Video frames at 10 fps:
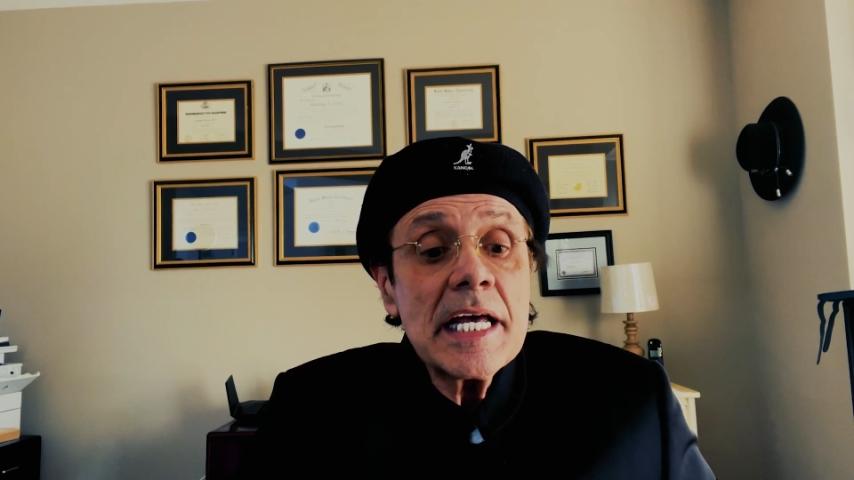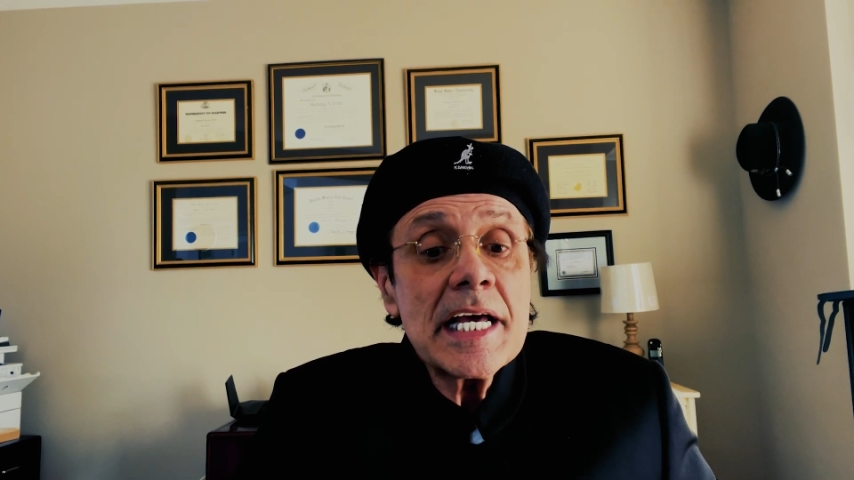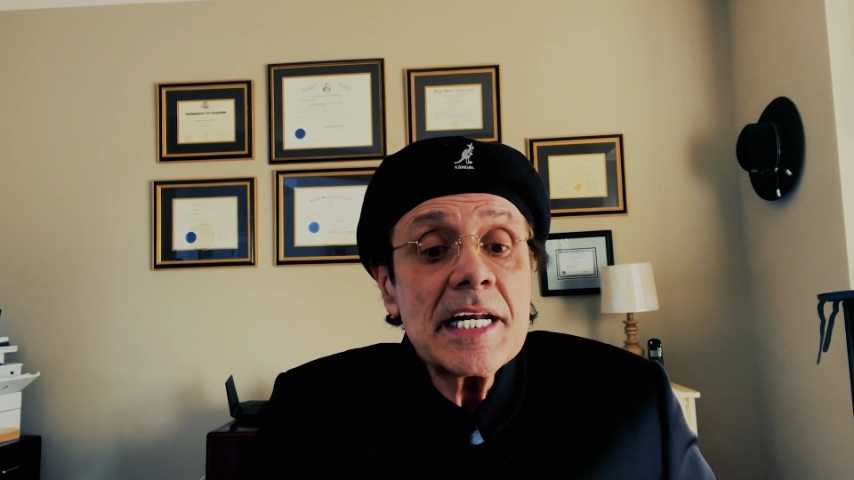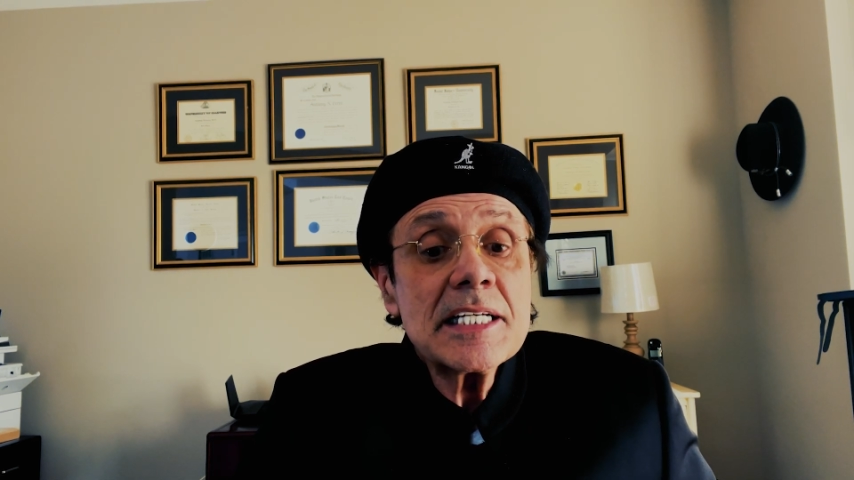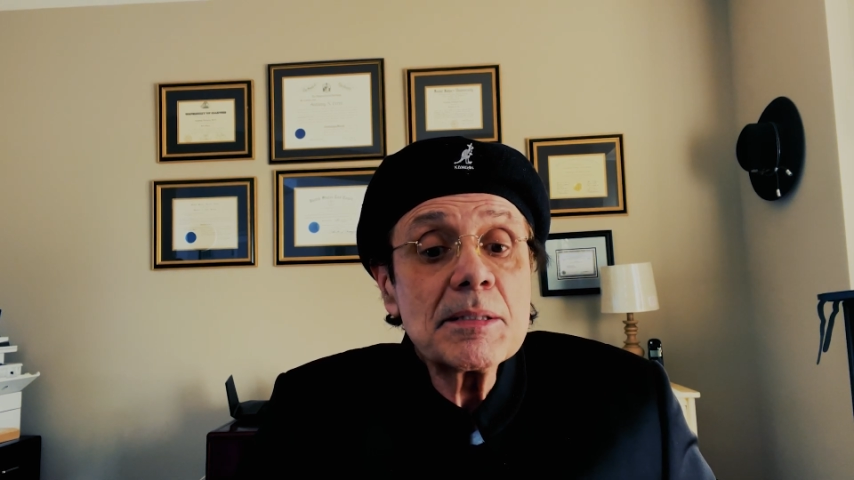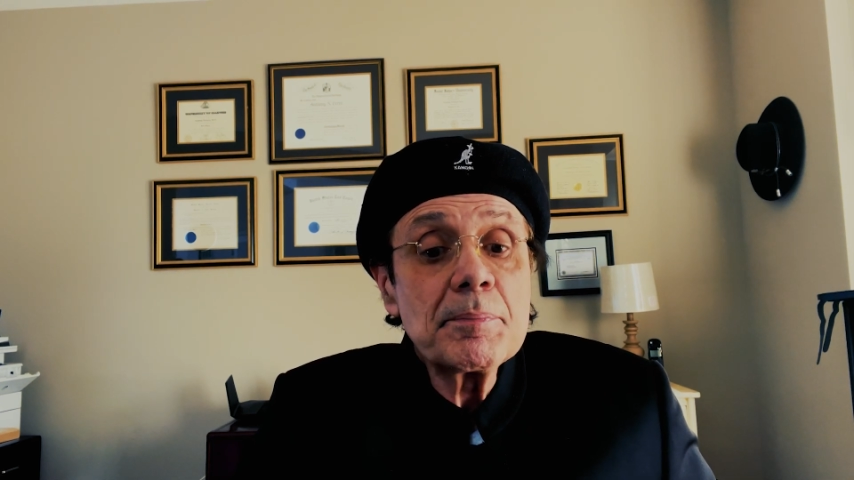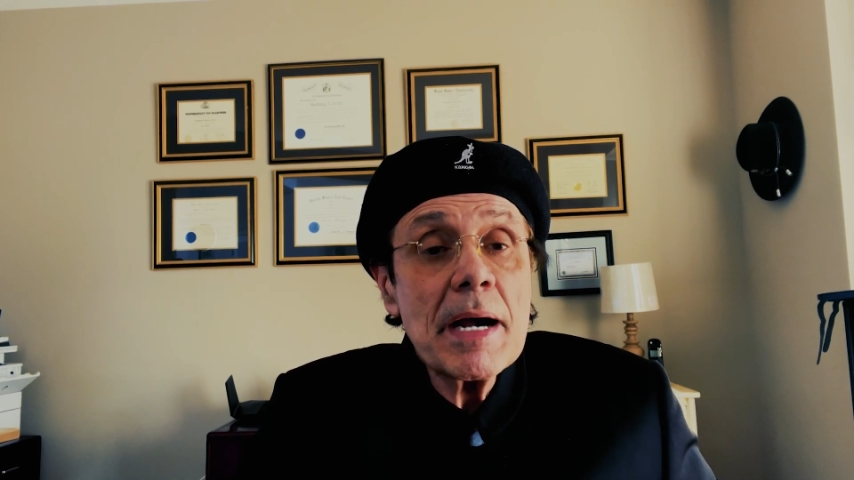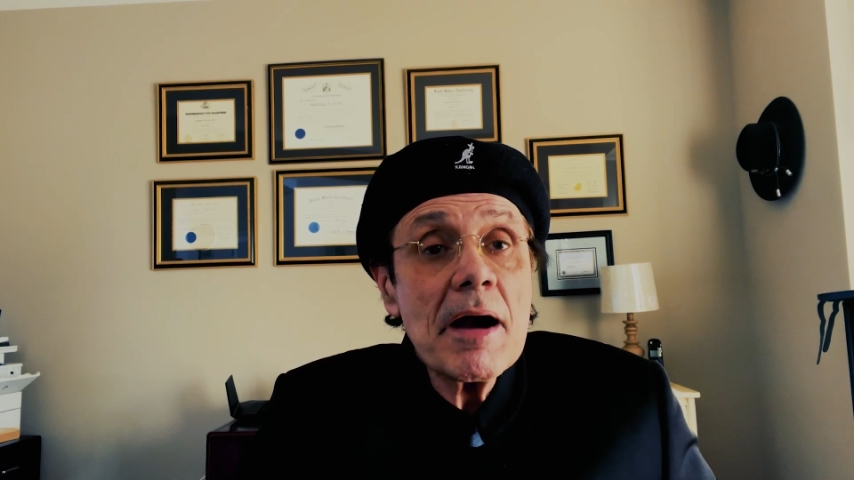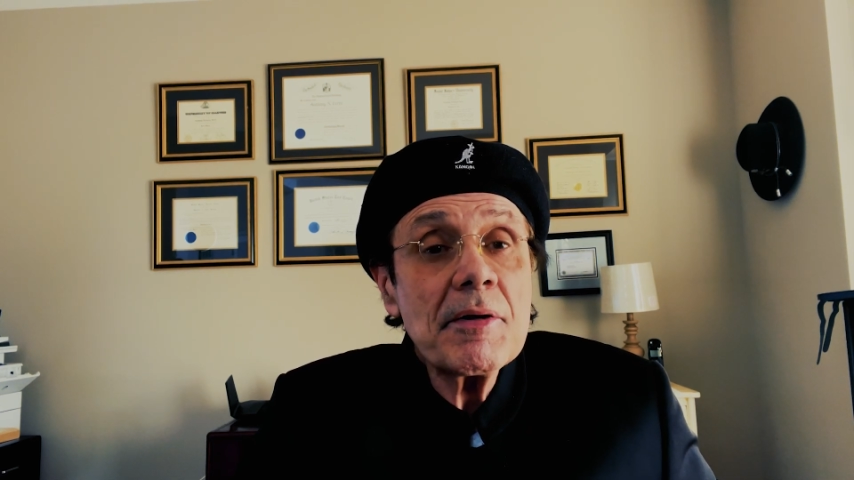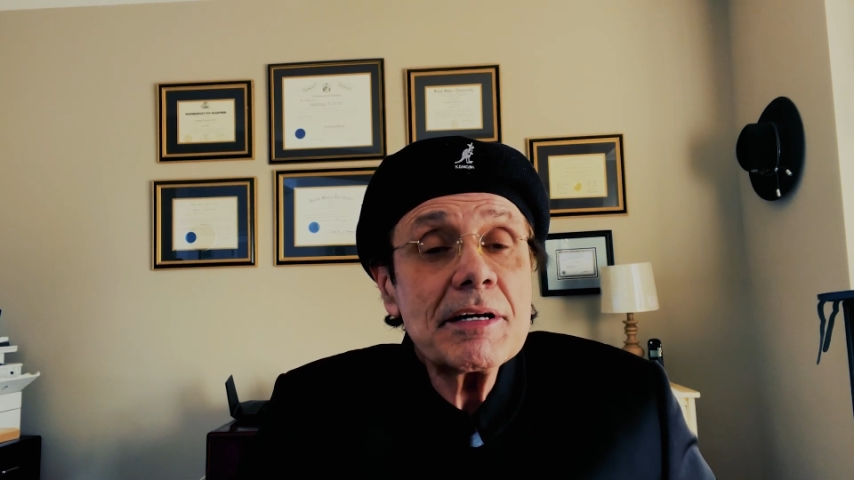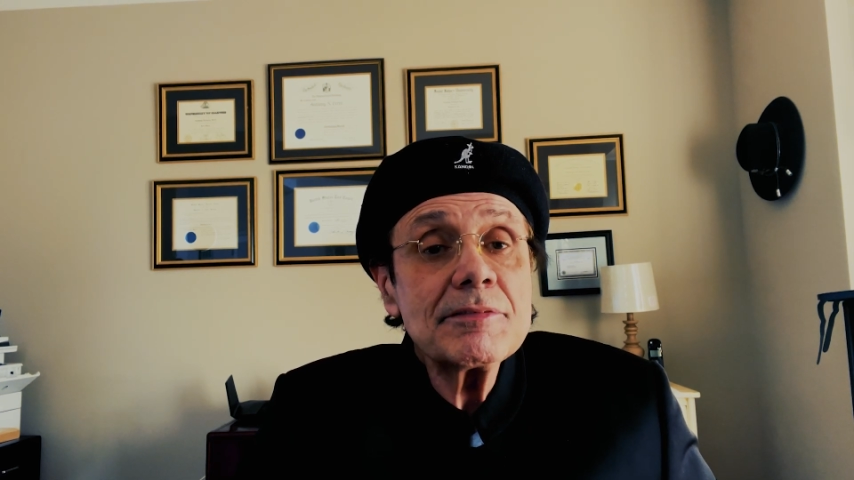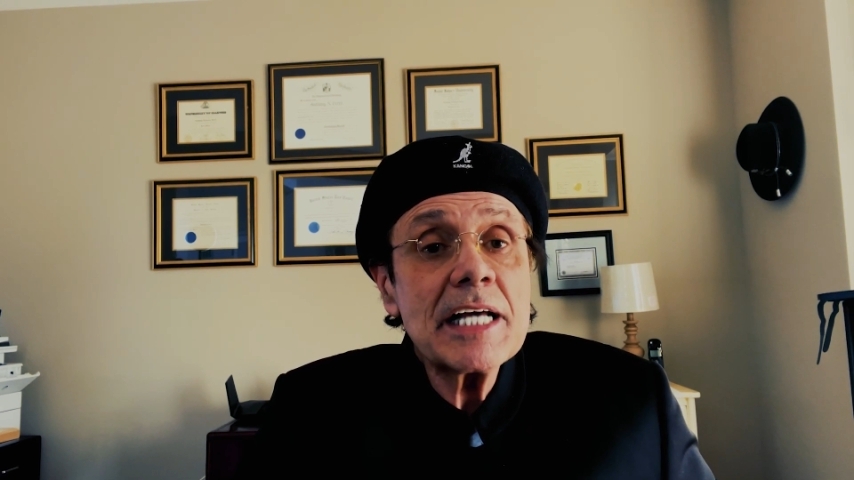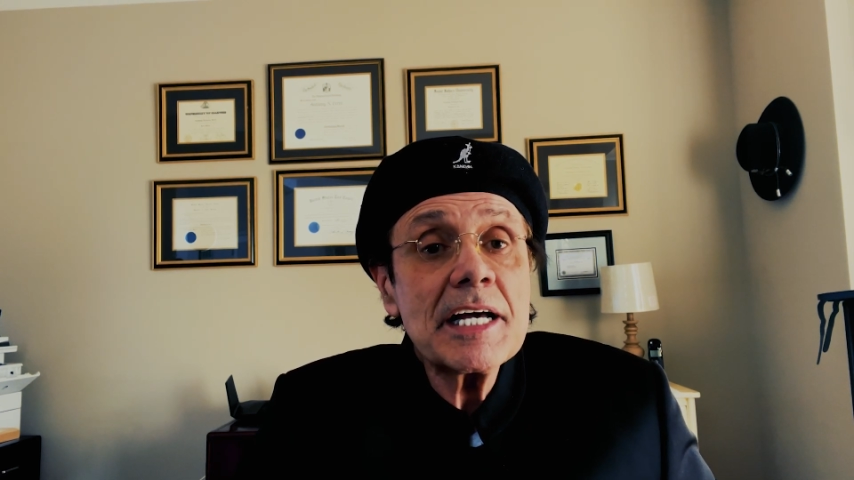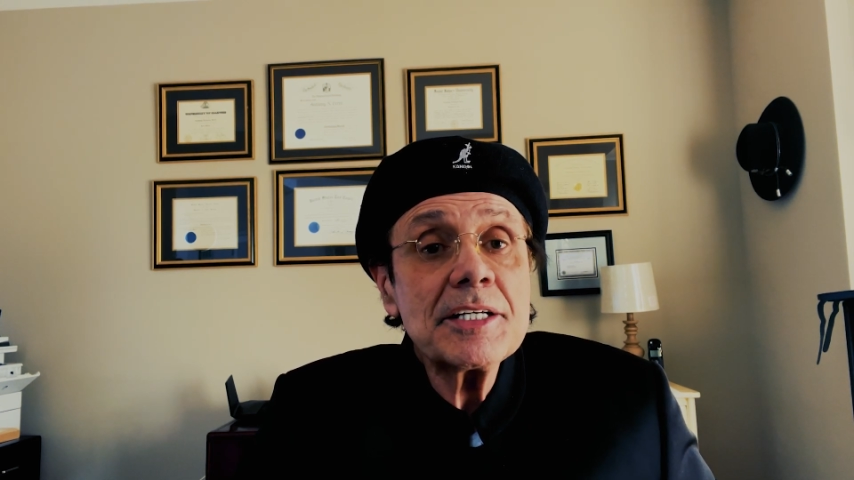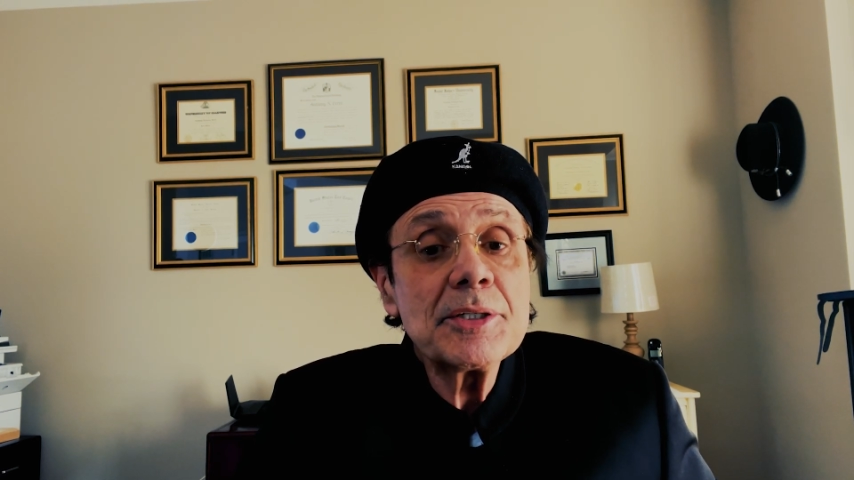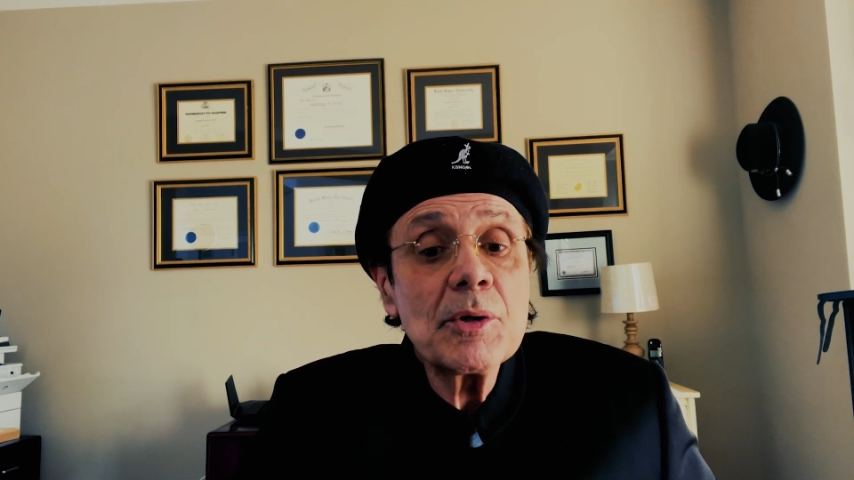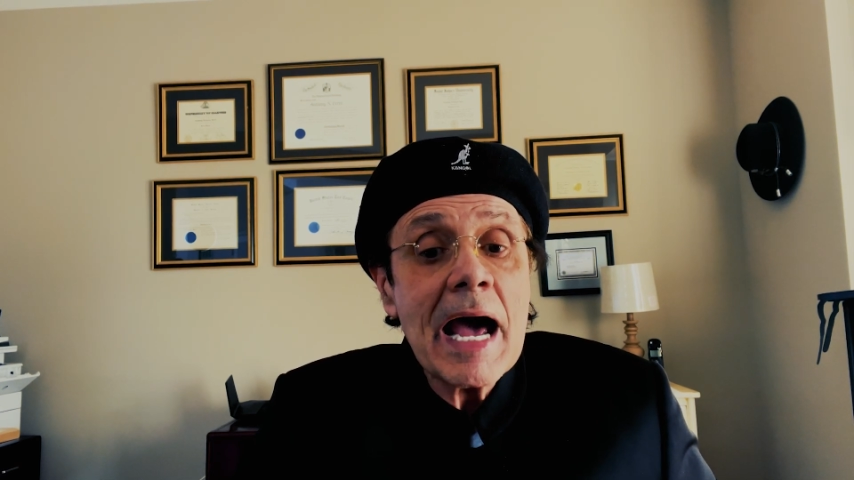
it is imperative that you